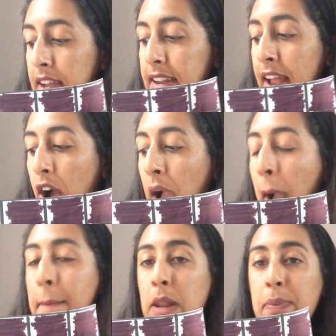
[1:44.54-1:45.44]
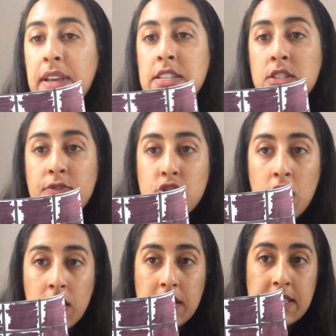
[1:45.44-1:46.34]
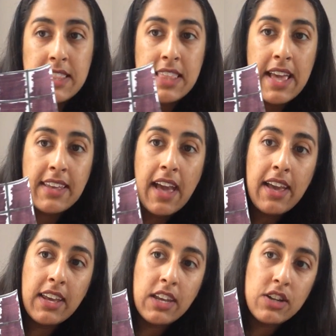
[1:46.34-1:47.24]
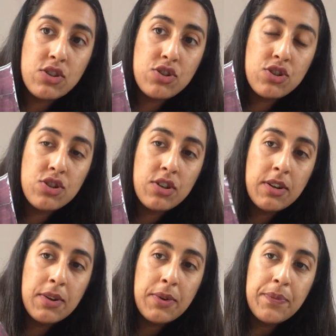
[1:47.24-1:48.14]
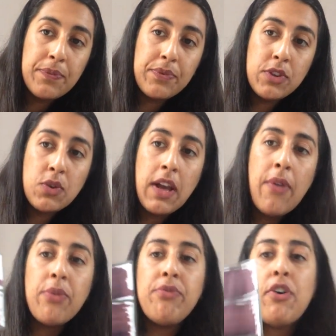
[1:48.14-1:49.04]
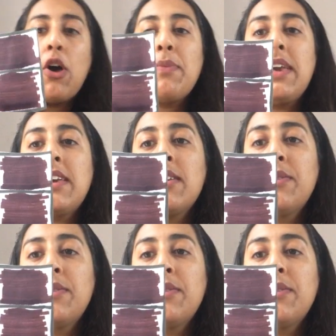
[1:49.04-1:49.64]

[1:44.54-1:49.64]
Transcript: Now, how many pieces of chocolate did they get each? Can you count them for me?